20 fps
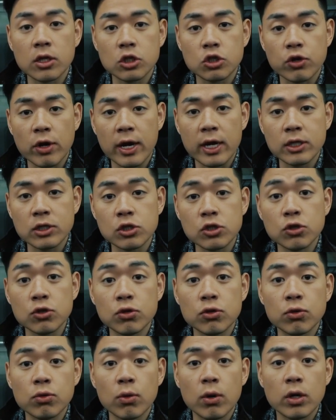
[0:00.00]
the train
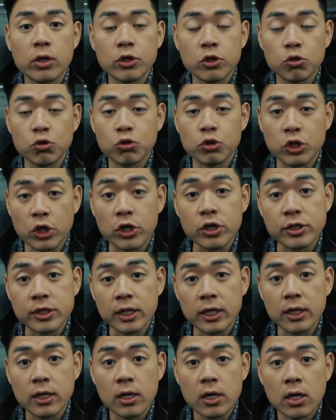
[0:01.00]
to New Jersey.